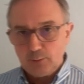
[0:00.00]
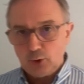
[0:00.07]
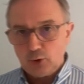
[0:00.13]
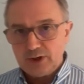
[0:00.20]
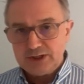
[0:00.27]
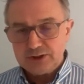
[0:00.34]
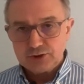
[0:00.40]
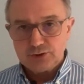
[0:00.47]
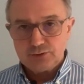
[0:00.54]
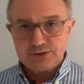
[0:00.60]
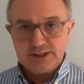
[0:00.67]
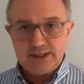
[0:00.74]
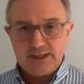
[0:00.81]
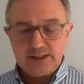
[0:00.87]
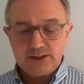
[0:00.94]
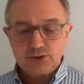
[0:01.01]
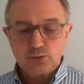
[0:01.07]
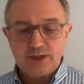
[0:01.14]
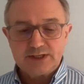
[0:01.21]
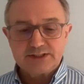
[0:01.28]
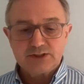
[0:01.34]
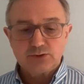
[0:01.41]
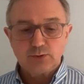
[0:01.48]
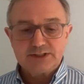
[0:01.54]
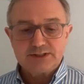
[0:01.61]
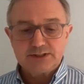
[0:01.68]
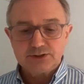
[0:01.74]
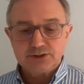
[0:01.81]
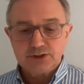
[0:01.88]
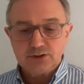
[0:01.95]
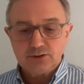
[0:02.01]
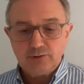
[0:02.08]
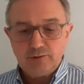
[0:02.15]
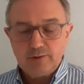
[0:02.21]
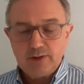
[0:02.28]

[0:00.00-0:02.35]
more issues in 2022.